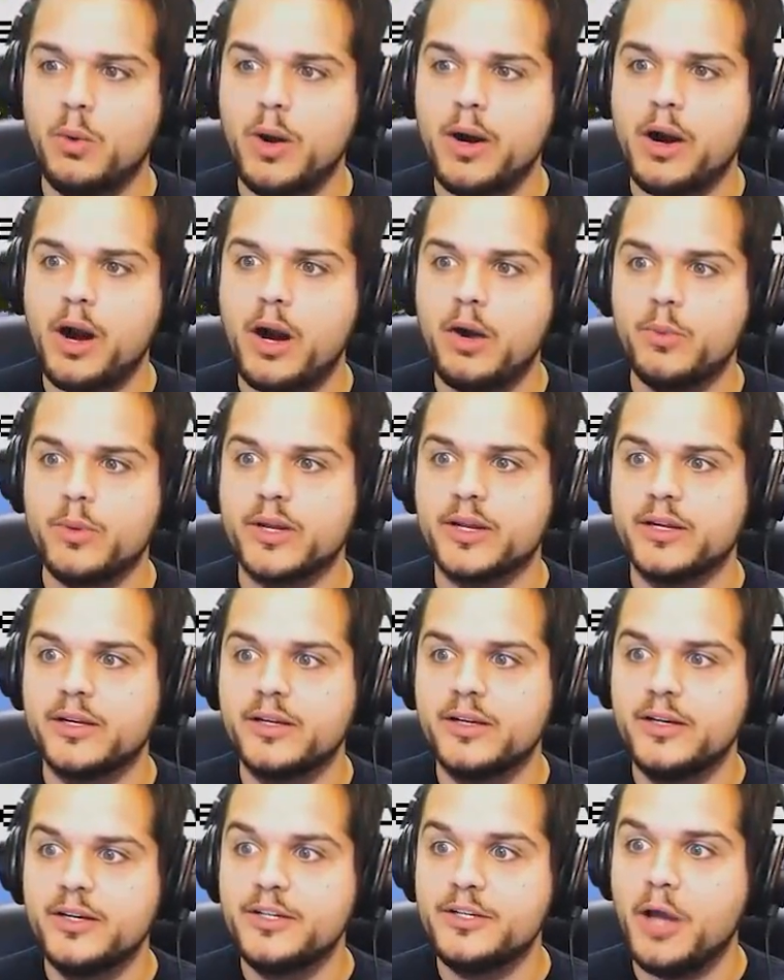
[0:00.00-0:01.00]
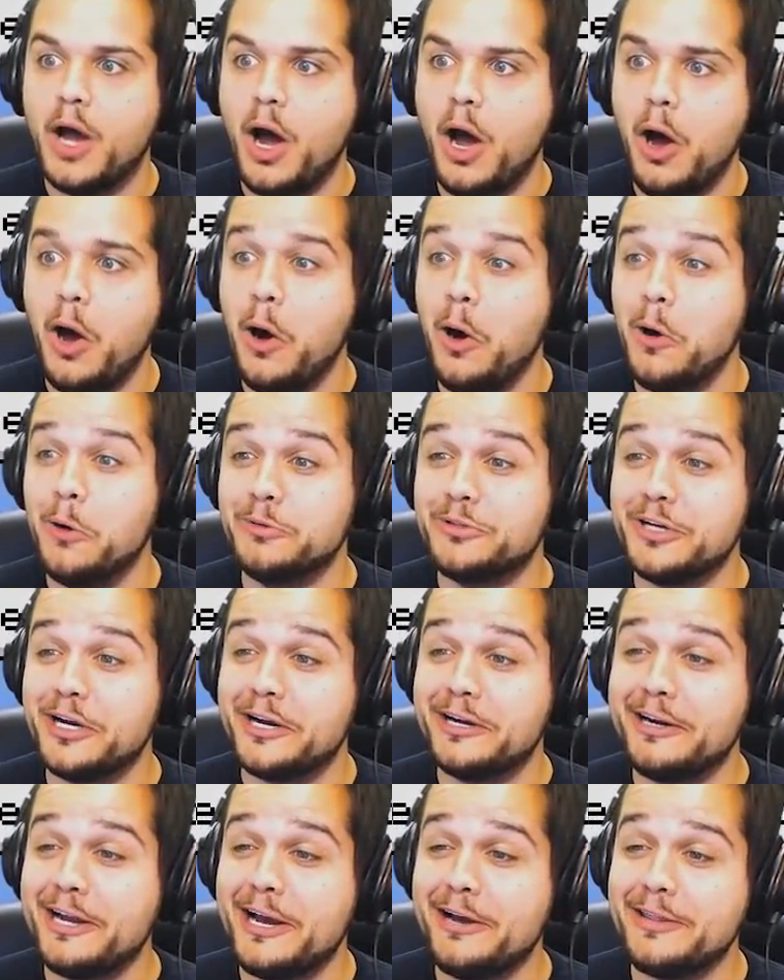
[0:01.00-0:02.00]
where are we? Yo,
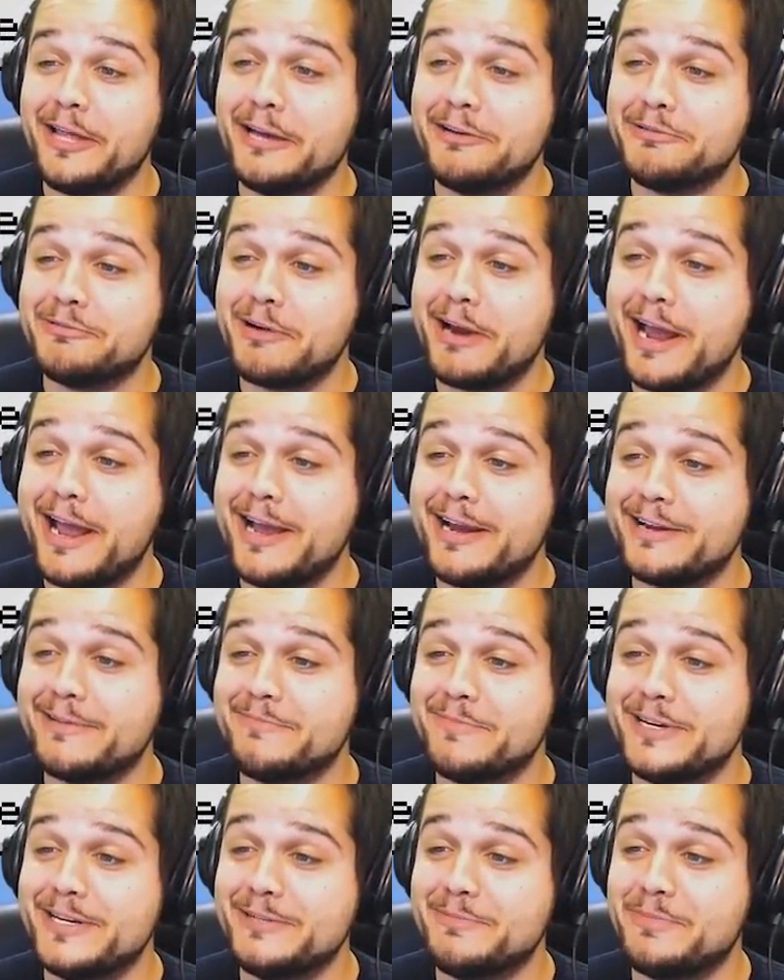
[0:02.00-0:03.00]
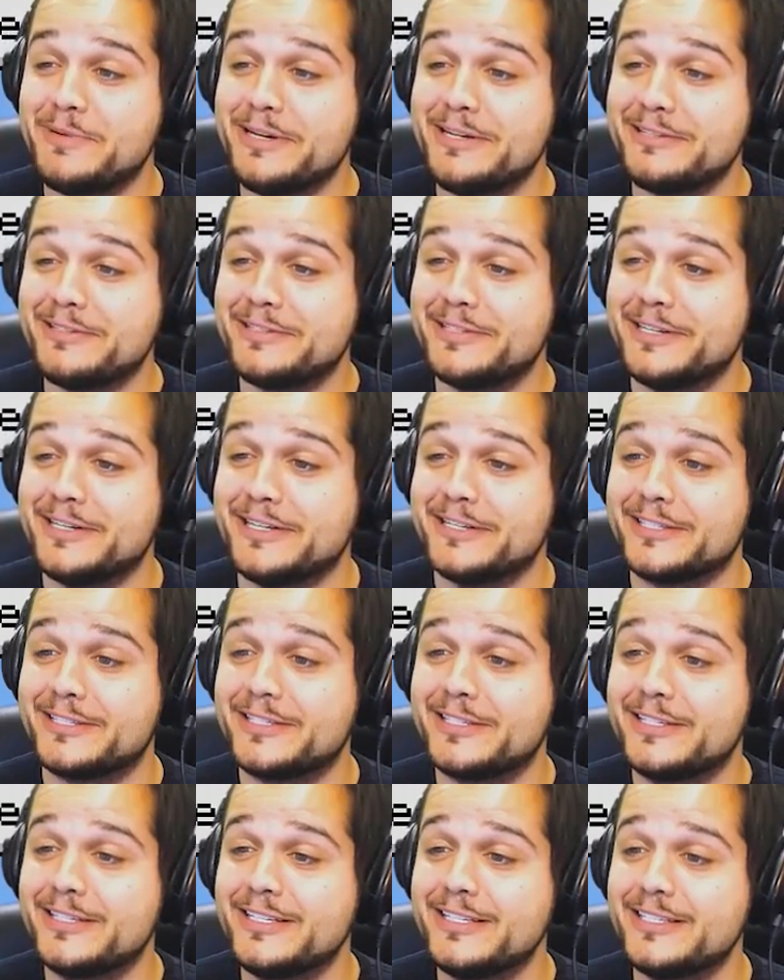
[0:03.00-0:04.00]
check it out. That dragon means
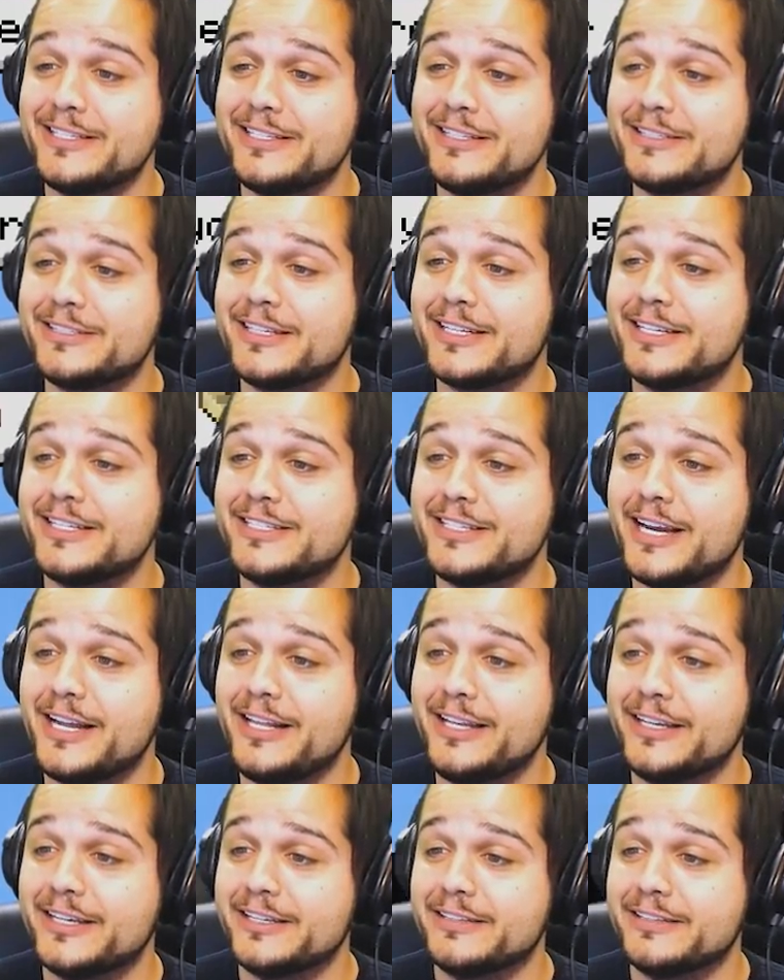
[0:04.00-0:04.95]
business. He looks like he's yelling